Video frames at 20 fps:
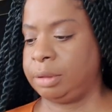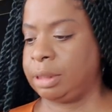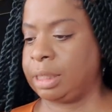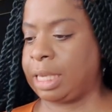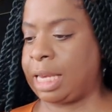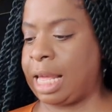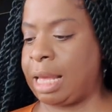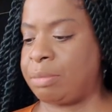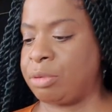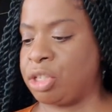
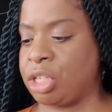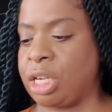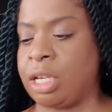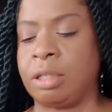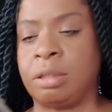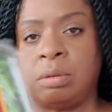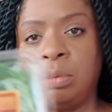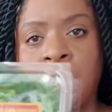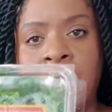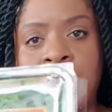
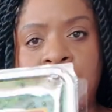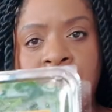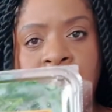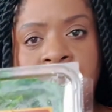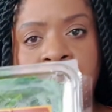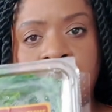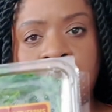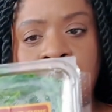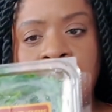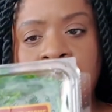clamshell wild
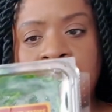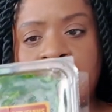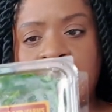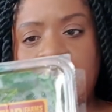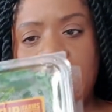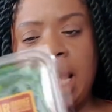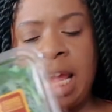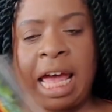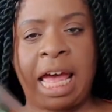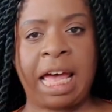arugula that
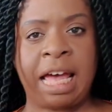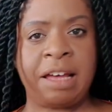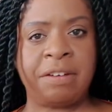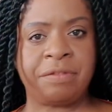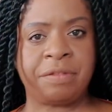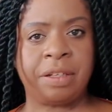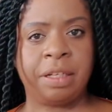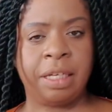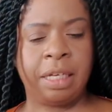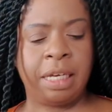I
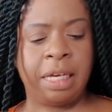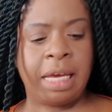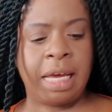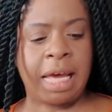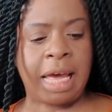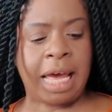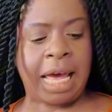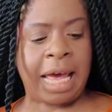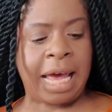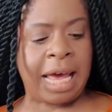have.
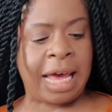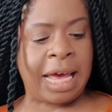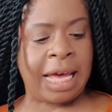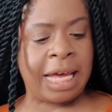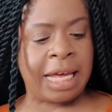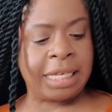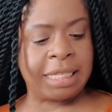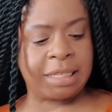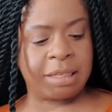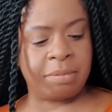
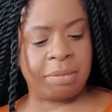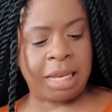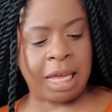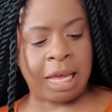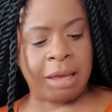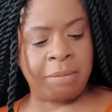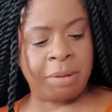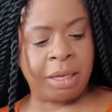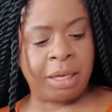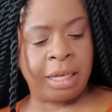And some
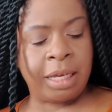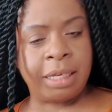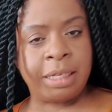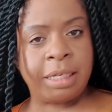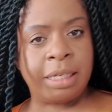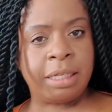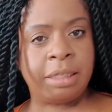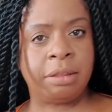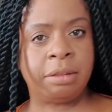lemon,